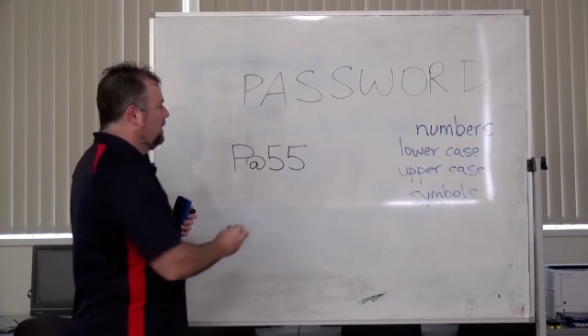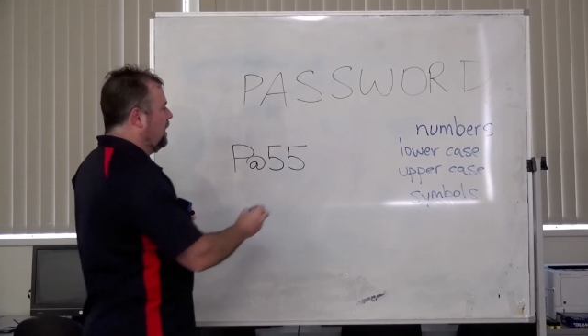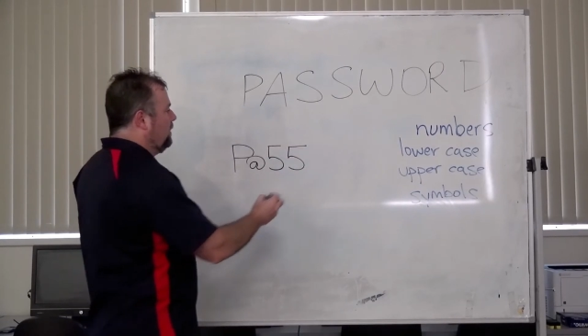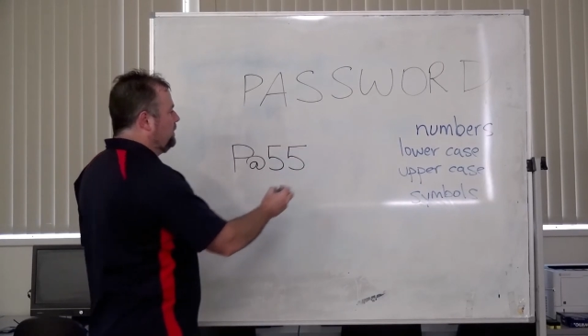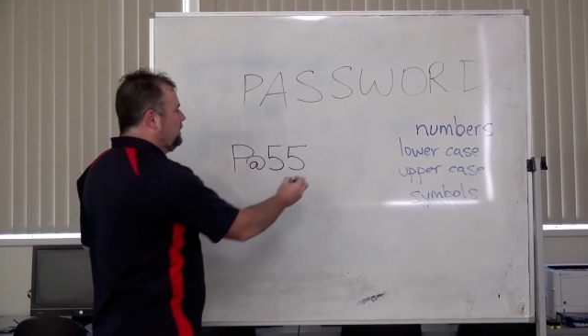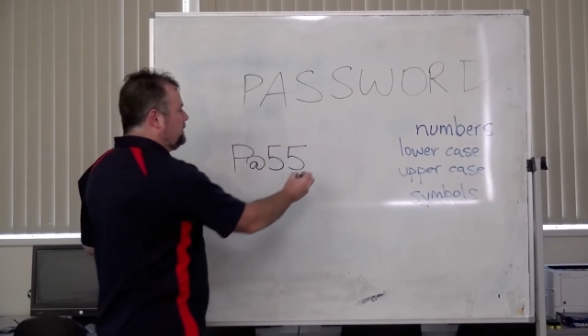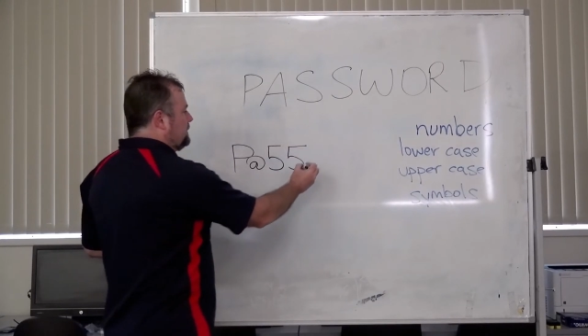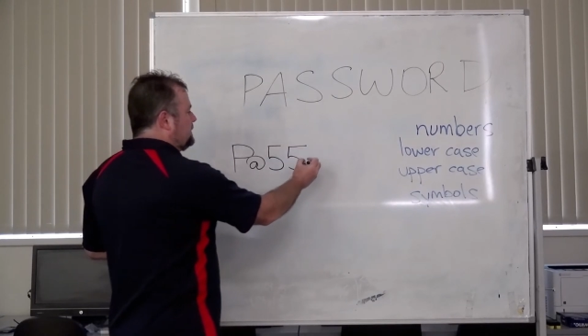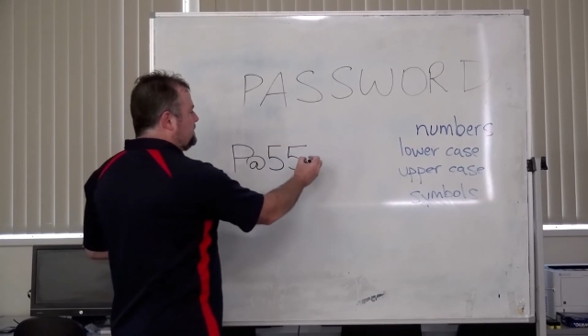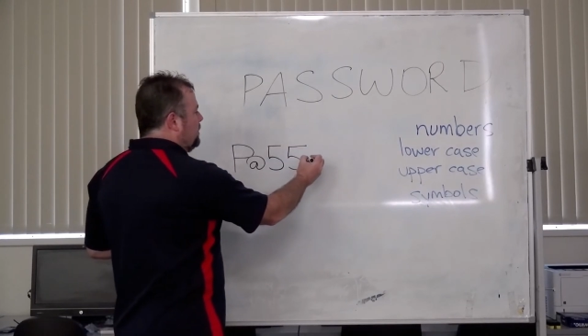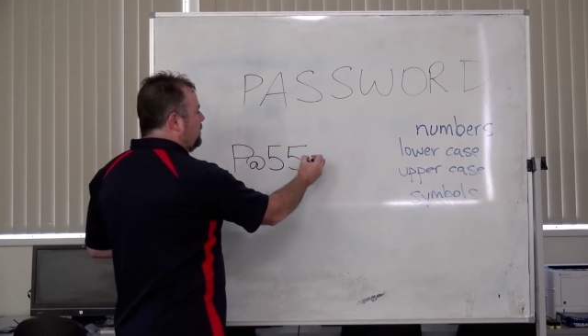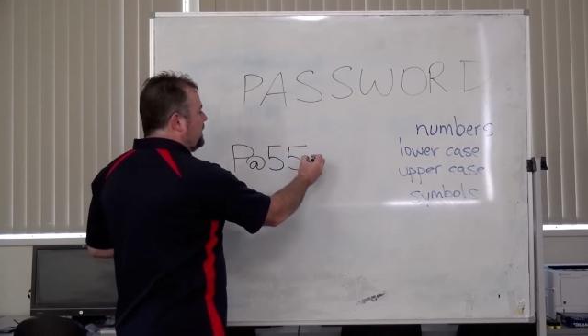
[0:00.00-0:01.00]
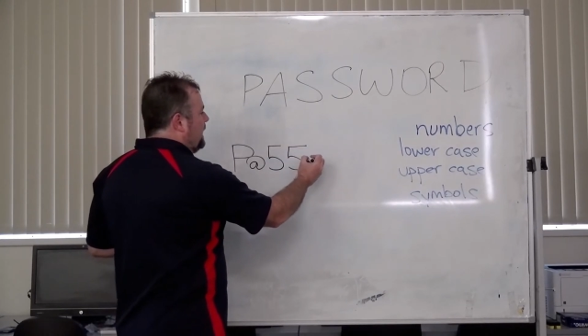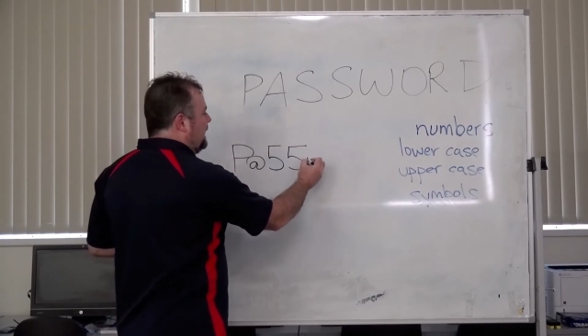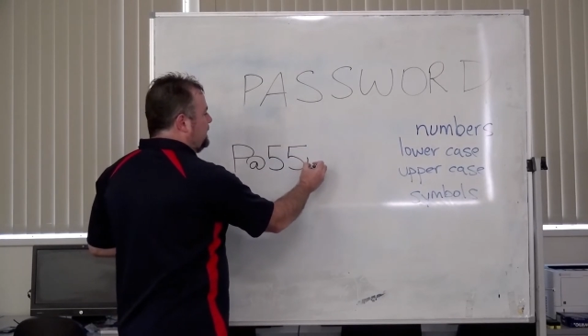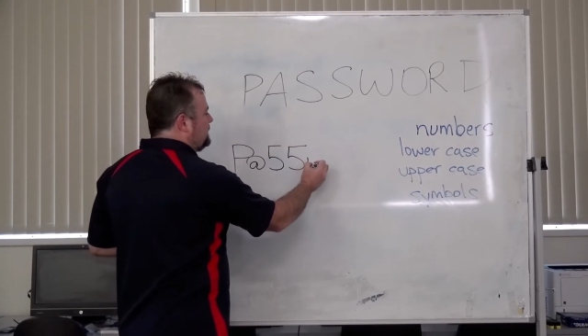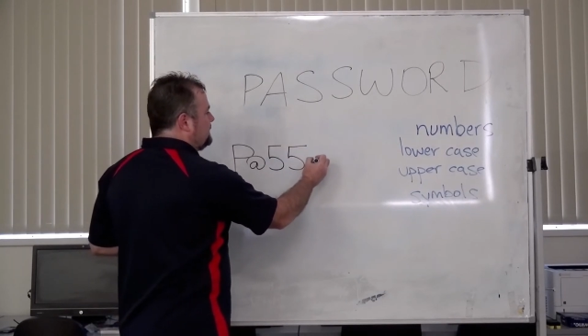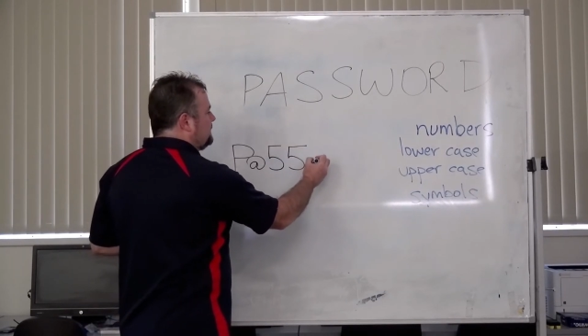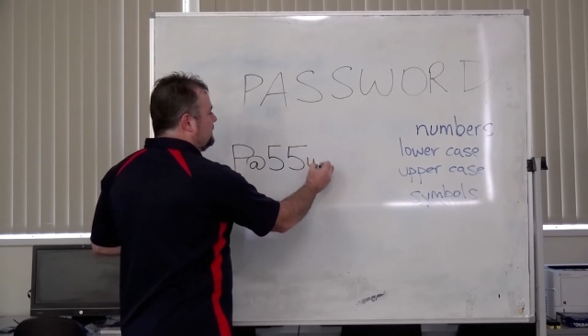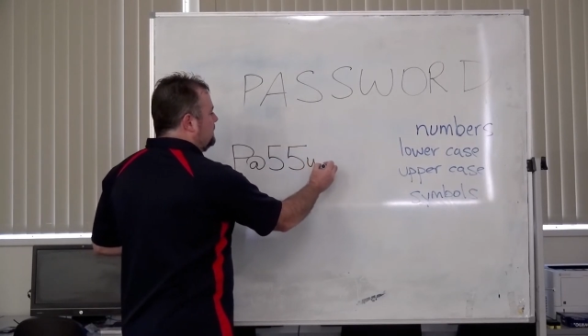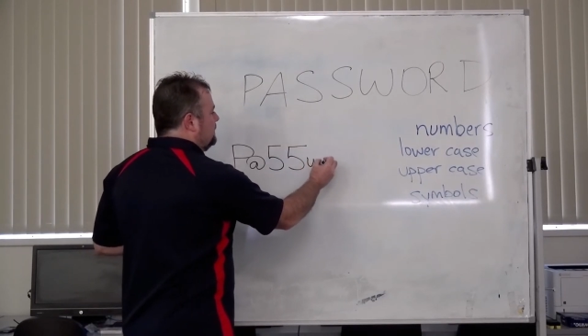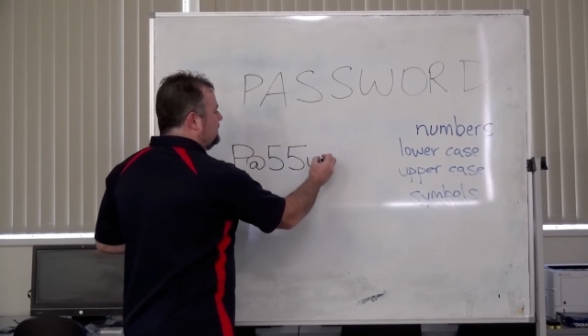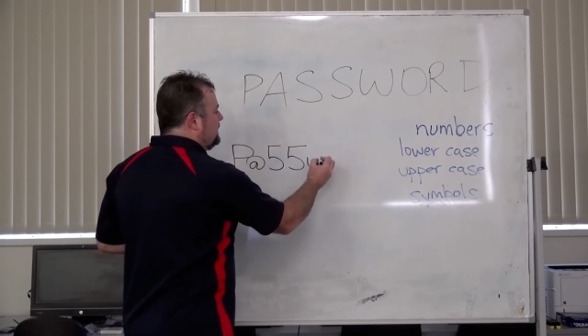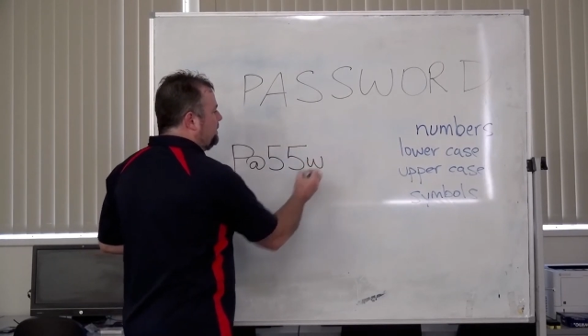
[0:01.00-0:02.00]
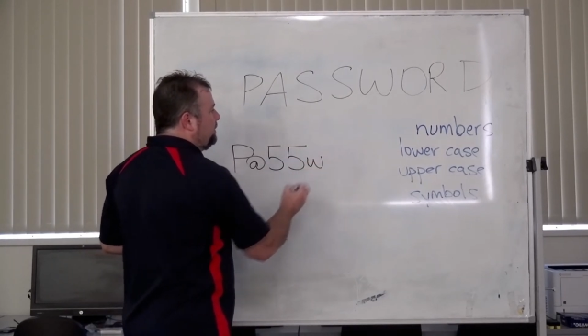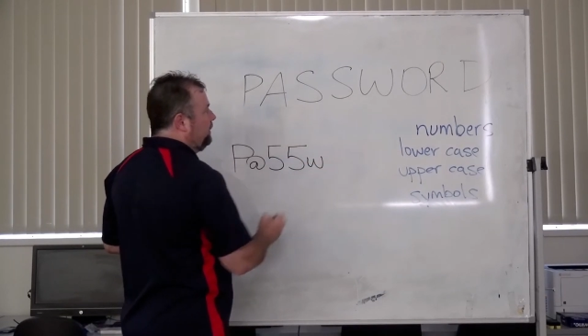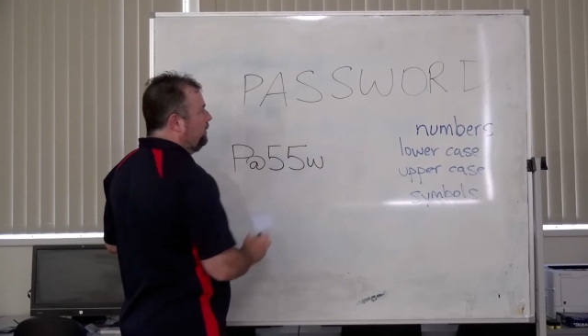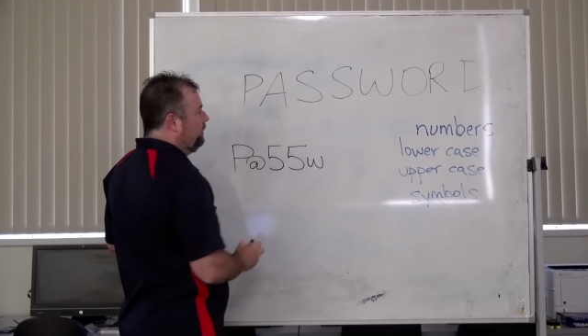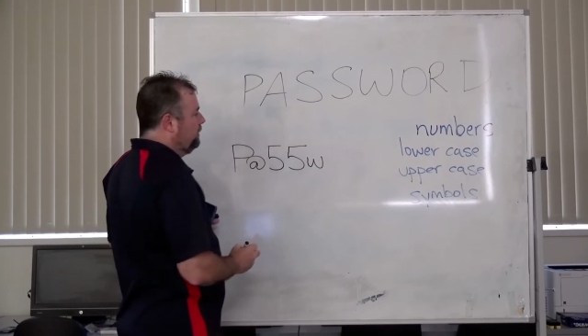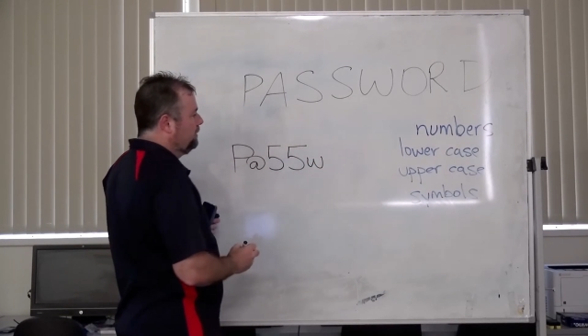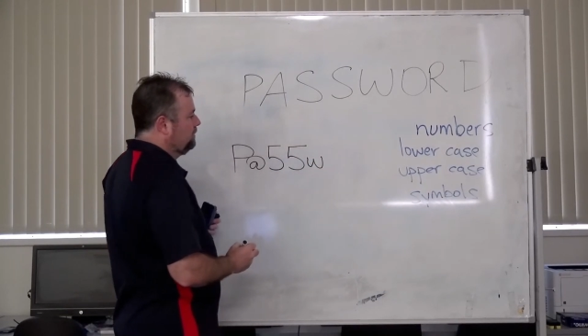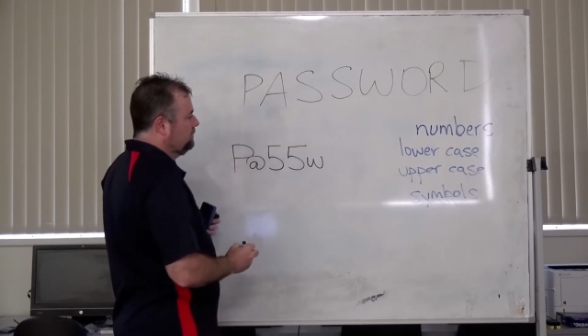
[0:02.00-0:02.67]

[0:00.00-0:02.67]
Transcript: I'll use a small case W.